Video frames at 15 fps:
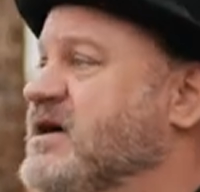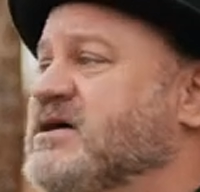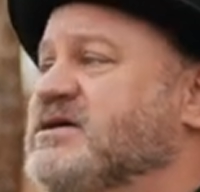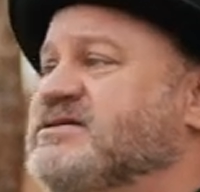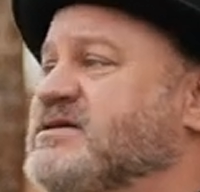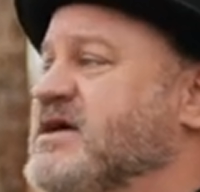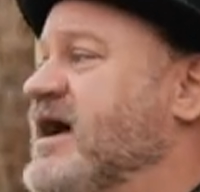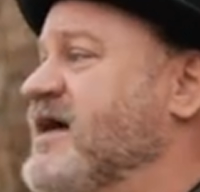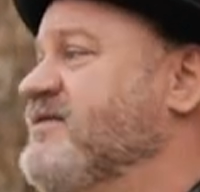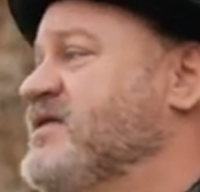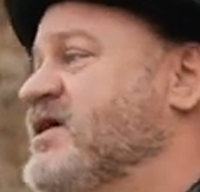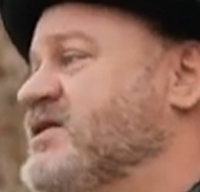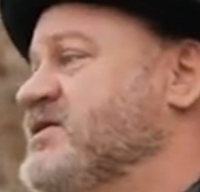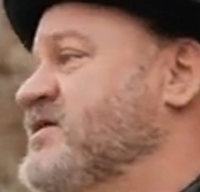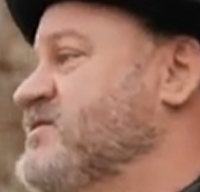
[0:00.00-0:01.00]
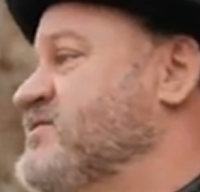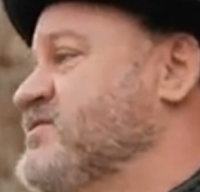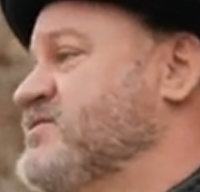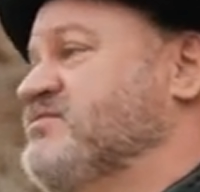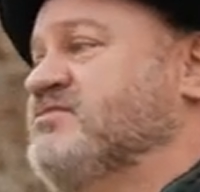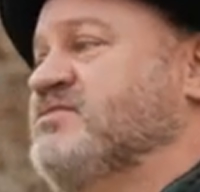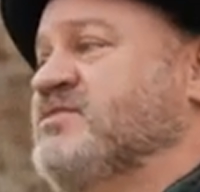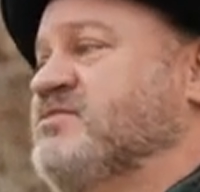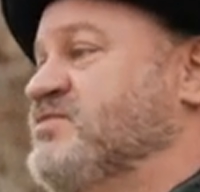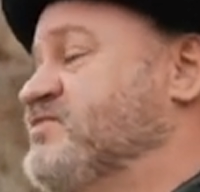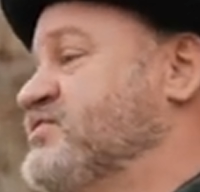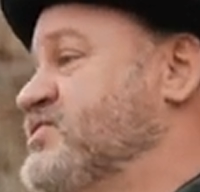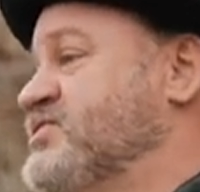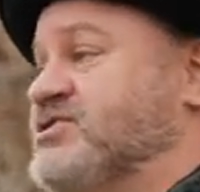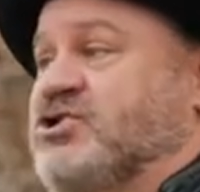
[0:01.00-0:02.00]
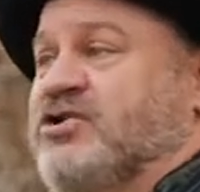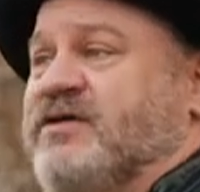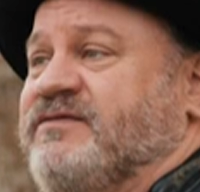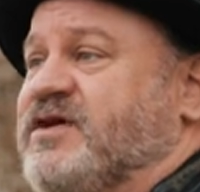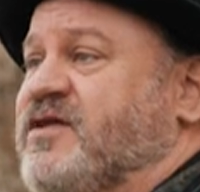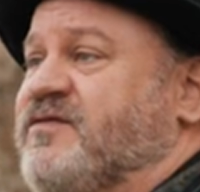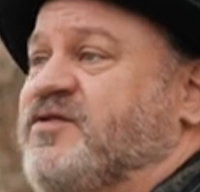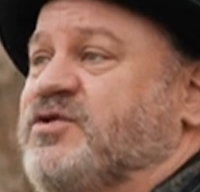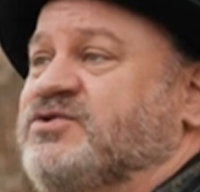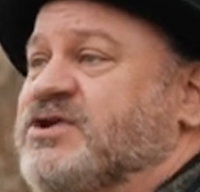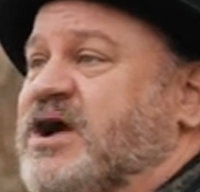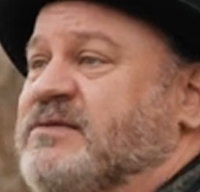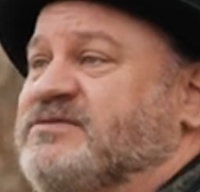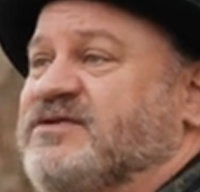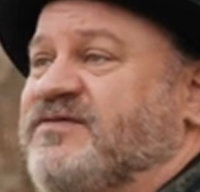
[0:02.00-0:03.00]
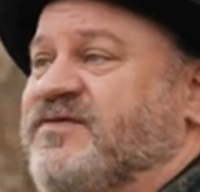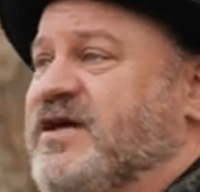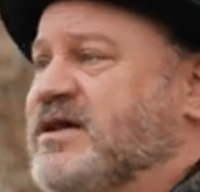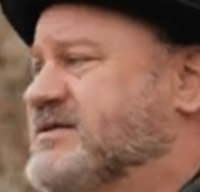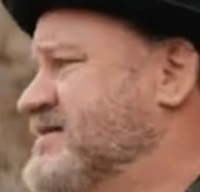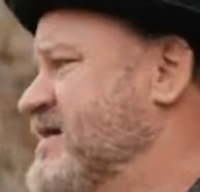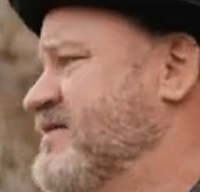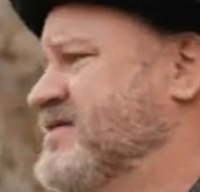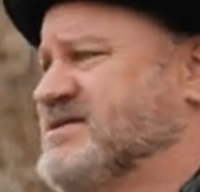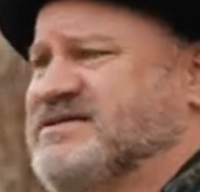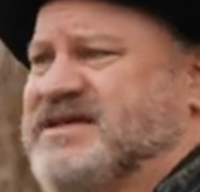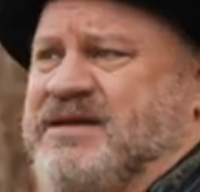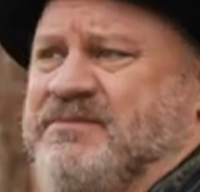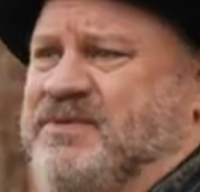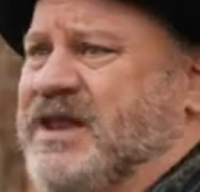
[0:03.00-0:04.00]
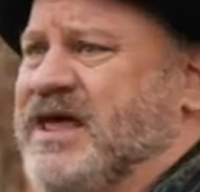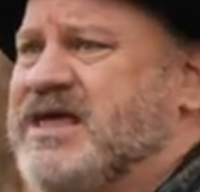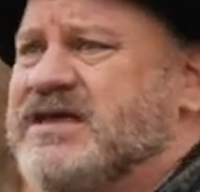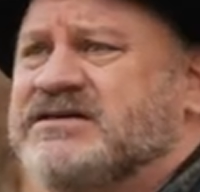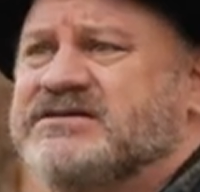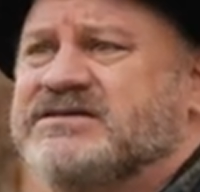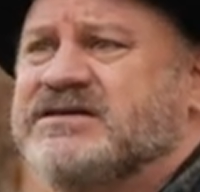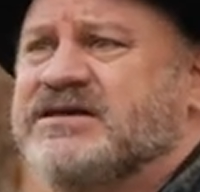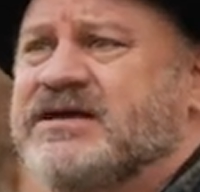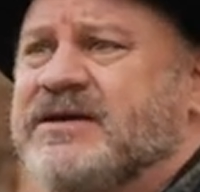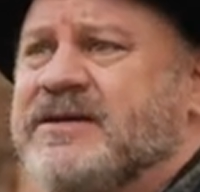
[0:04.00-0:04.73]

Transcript: Cause I've done a few jobs in Phoenix, never in the same place.